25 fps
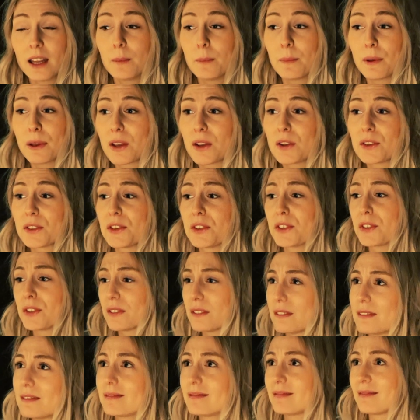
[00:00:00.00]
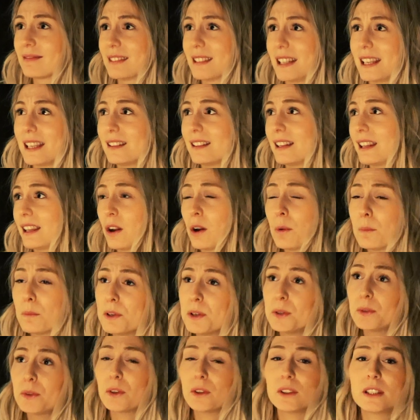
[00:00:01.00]
because the
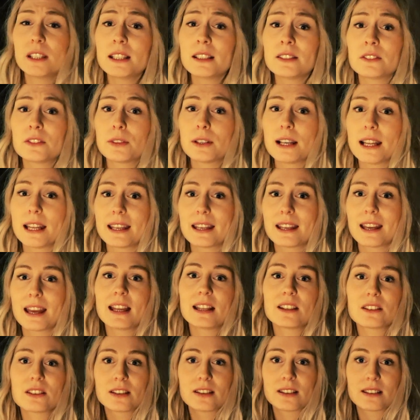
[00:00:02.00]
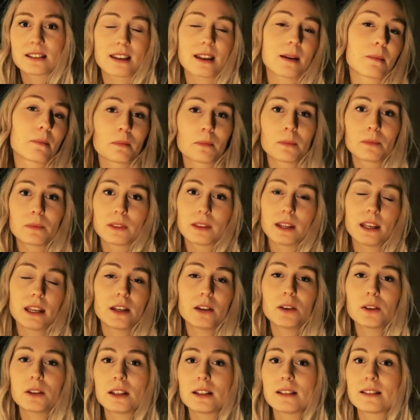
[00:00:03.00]
computer didn't really catch them. They
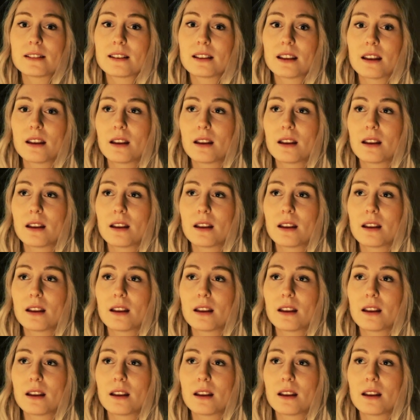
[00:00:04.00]
couldn't